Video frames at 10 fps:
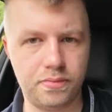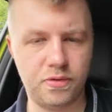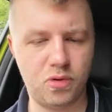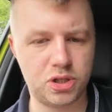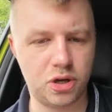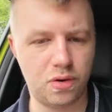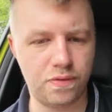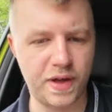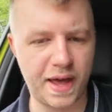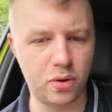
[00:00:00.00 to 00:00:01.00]
We've also got
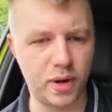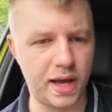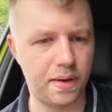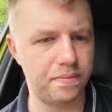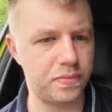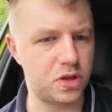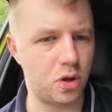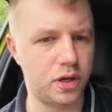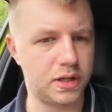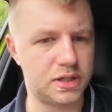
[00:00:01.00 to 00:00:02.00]
vehicle here, so
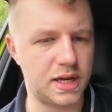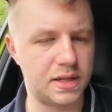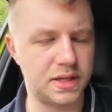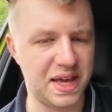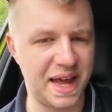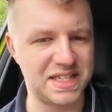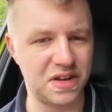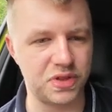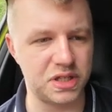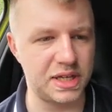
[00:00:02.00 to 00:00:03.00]
you can set the heating
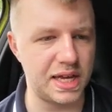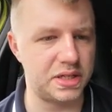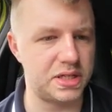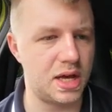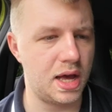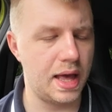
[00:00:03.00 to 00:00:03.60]
for the seats,